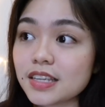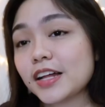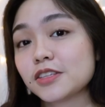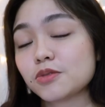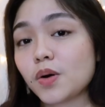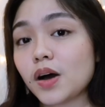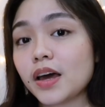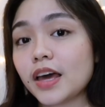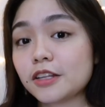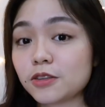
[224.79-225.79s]
That's
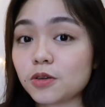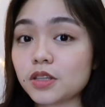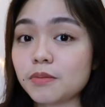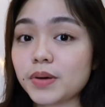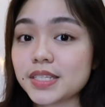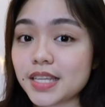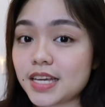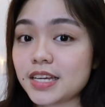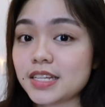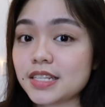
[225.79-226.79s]
why I told in my
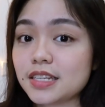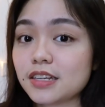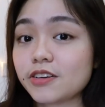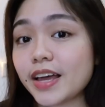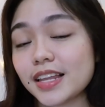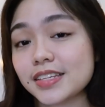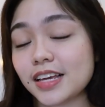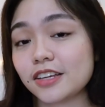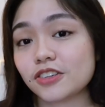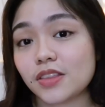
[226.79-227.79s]
second
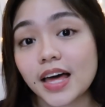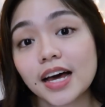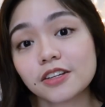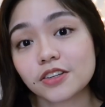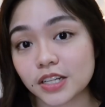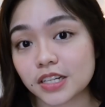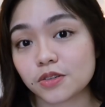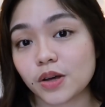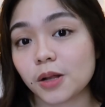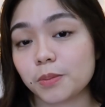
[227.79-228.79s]
realization that you need
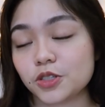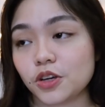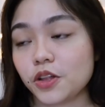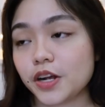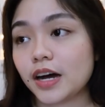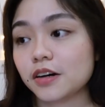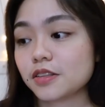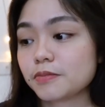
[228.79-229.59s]
to help each other out.